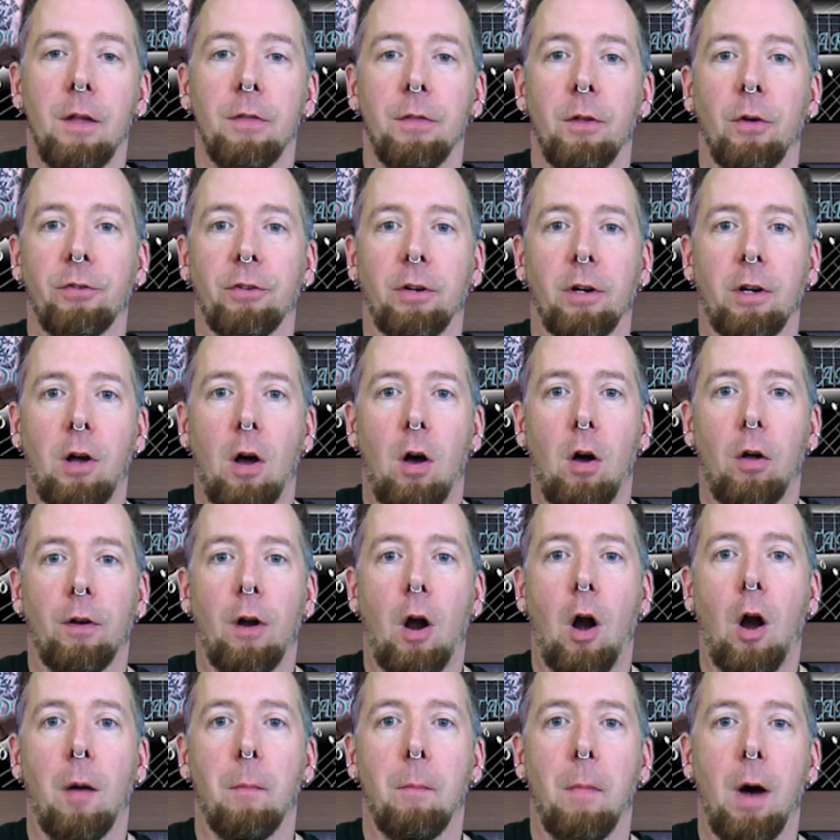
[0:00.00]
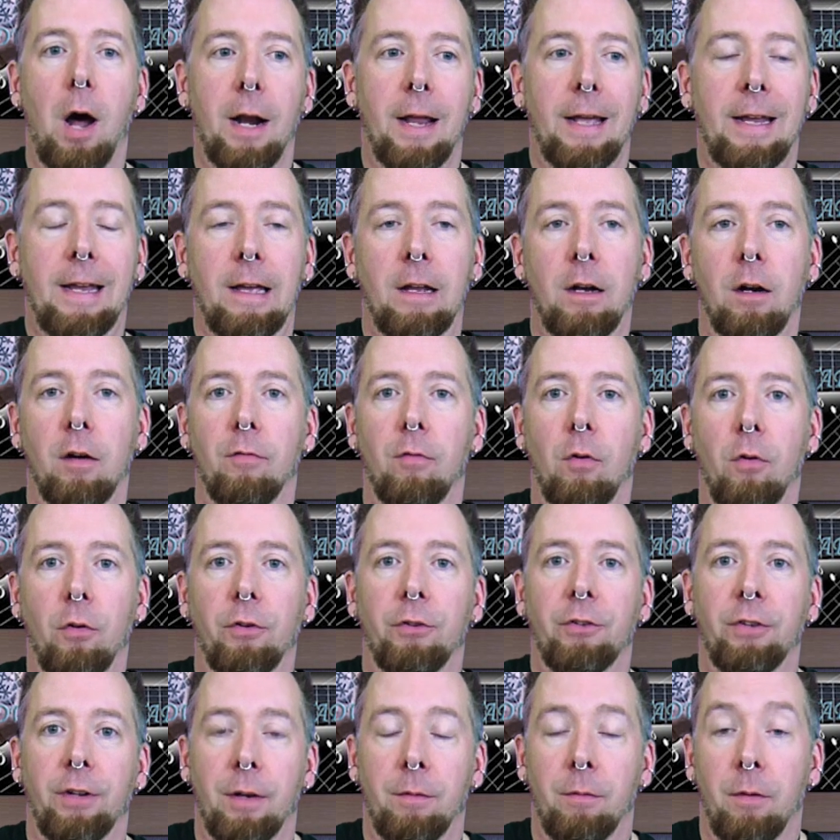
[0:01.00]
those are called harmonic
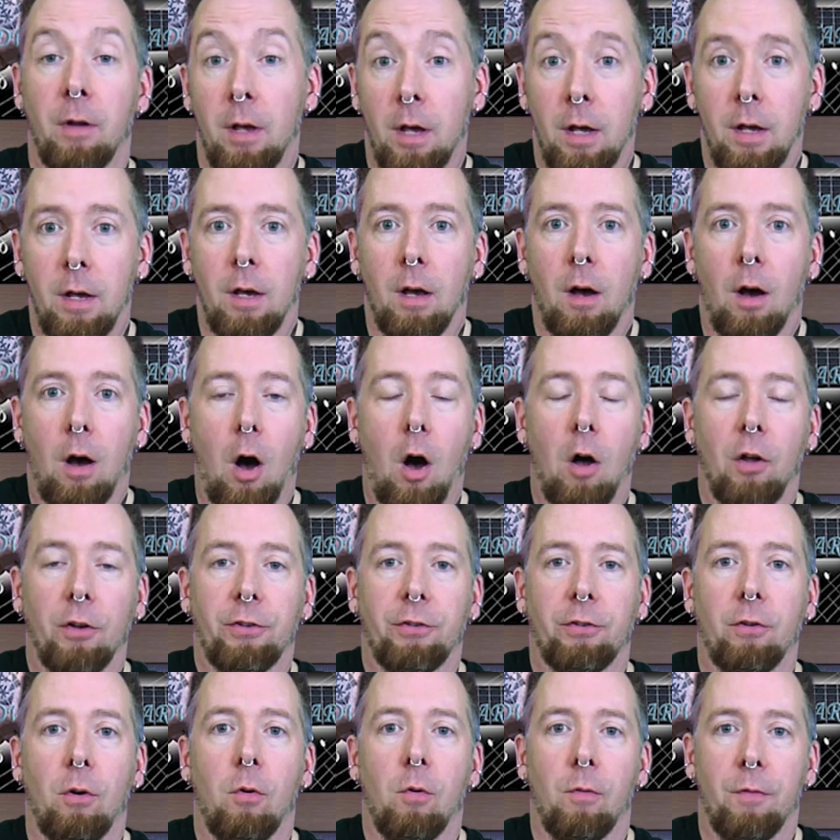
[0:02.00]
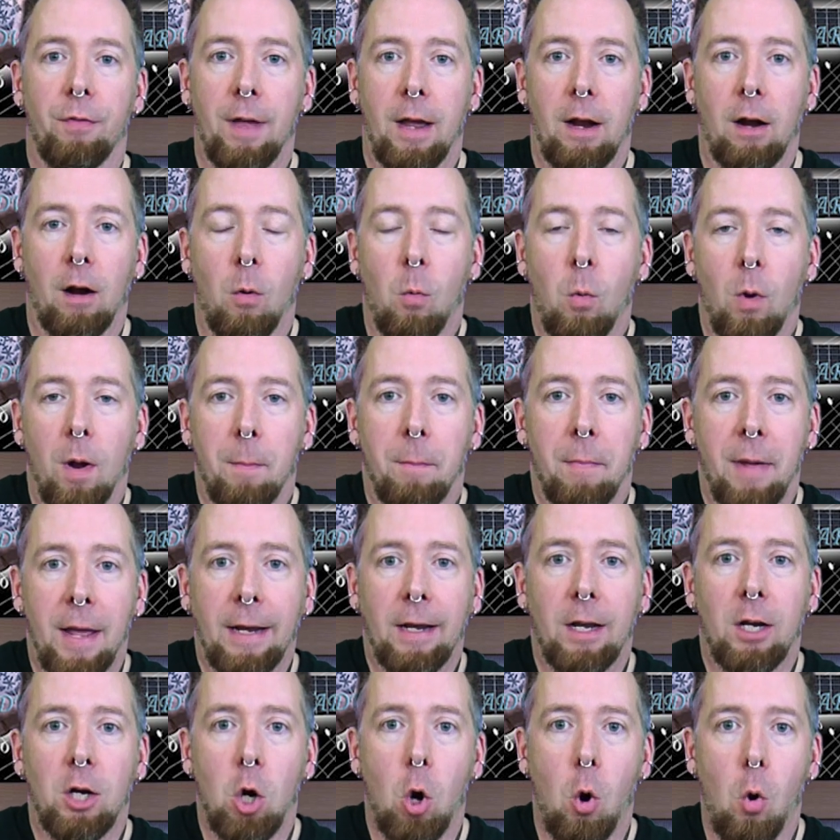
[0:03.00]
intervals, and also they are what
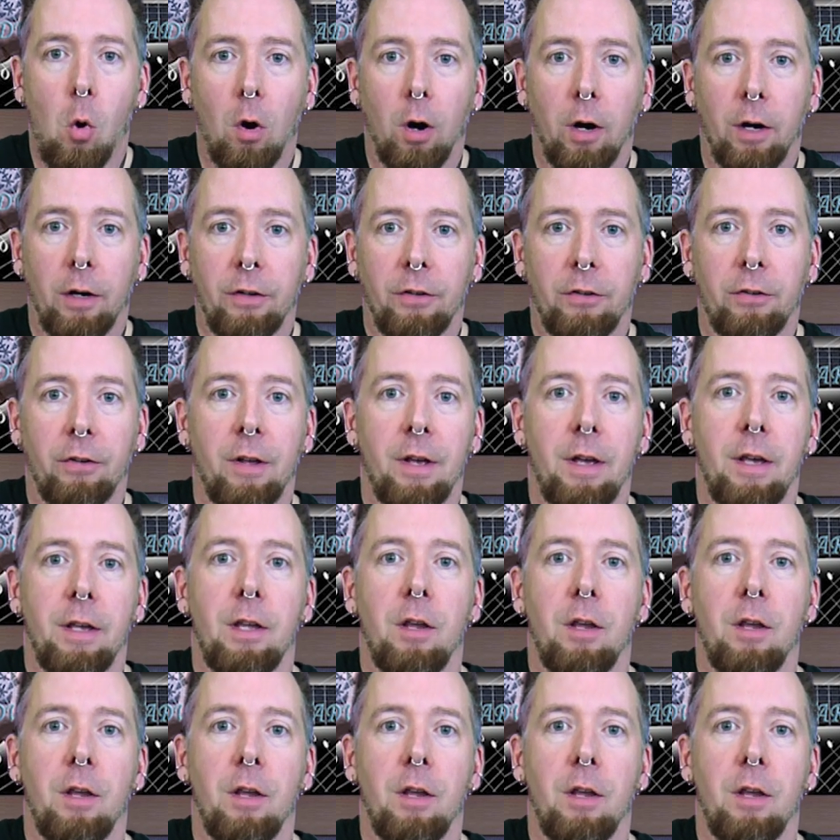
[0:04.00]
make chords.